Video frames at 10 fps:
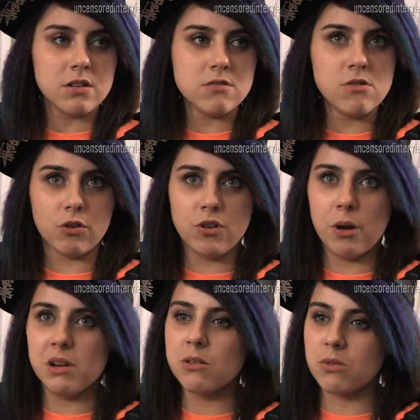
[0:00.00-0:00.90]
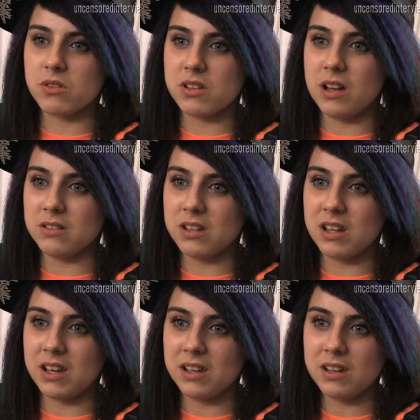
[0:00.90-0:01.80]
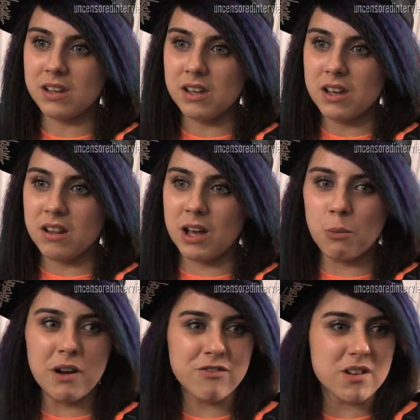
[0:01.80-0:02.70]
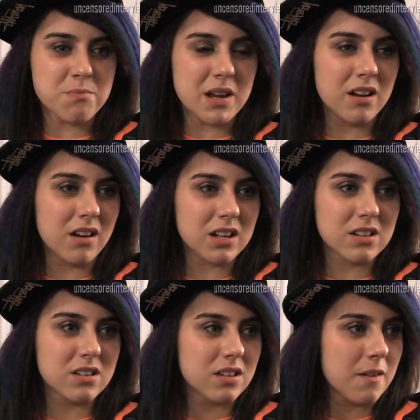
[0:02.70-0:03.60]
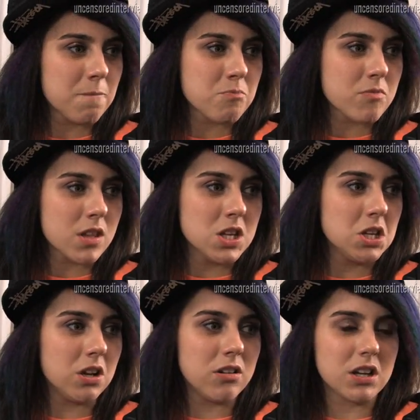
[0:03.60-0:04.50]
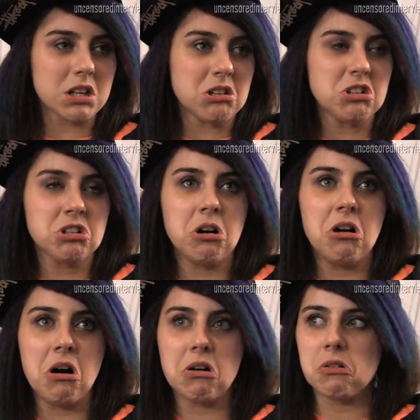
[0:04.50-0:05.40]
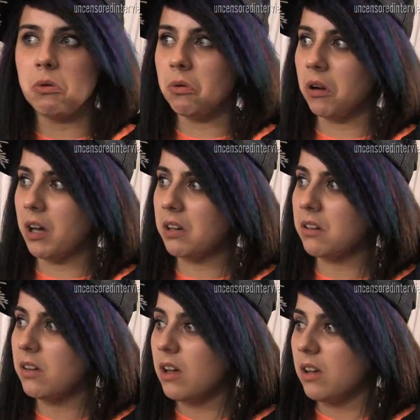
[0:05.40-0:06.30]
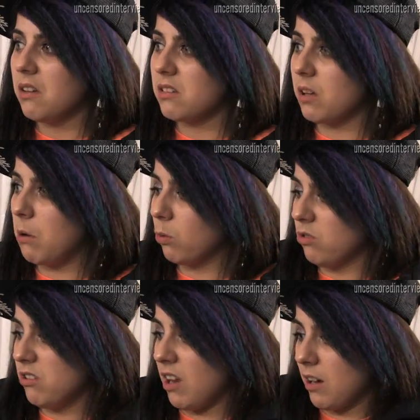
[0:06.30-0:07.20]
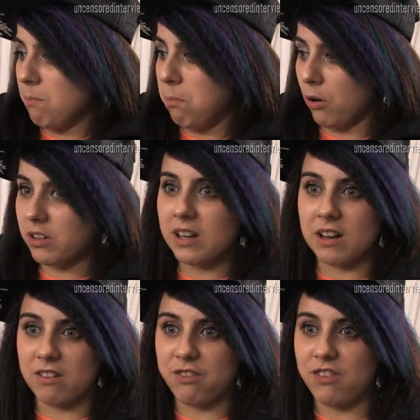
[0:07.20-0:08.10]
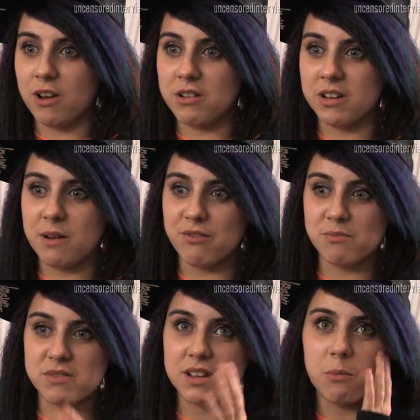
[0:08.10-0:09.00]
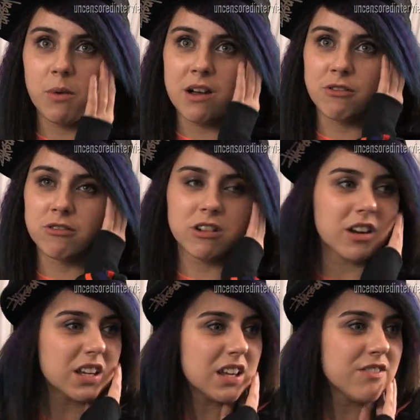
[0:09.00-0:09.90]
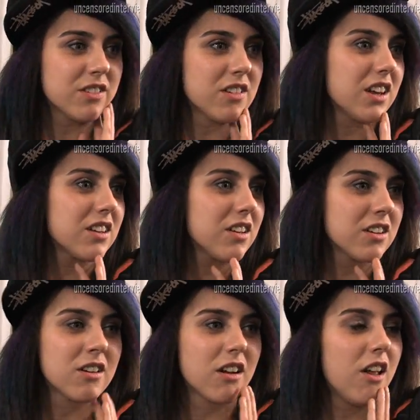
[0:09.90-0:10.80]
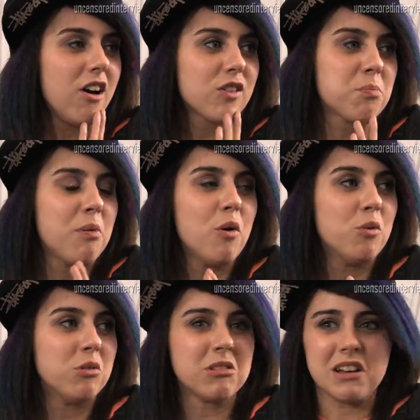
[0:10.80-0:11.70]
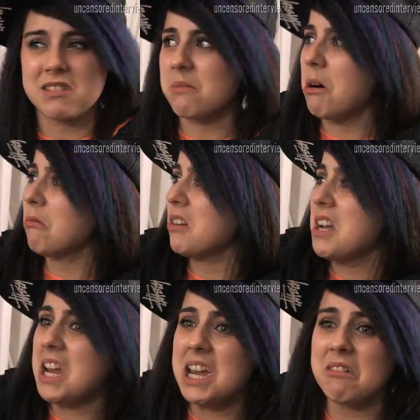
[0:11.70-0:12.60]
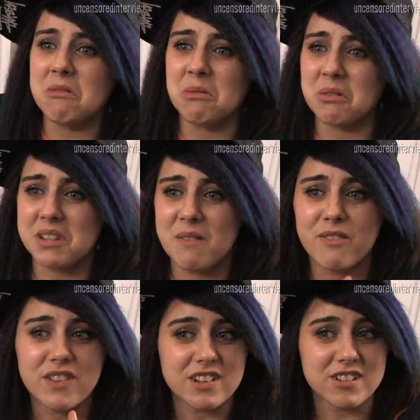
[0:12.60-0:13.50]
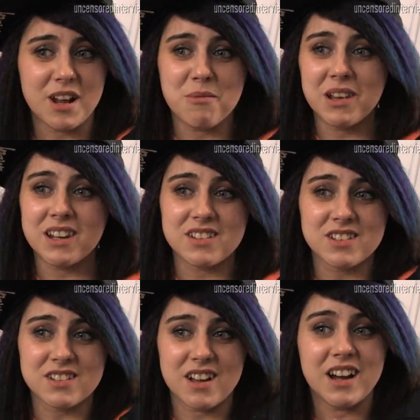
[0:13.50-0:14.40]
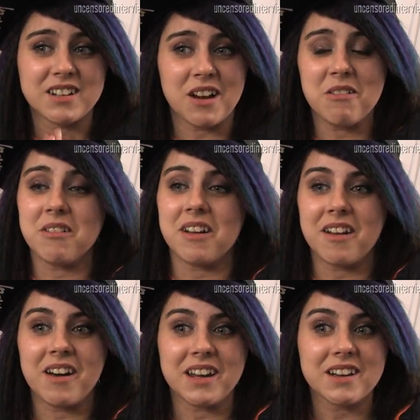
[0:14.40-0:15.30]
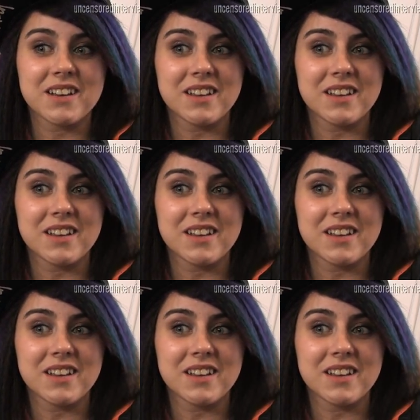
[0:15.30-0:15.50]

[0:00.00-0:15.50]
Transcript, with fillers: not knowing what's under there, like whether it be like, you know, like a shark or like some old dead body that's floated up from somewhere or like even like a glass bottle or like some old needle or something, do you know what I mean? It's just like I don't like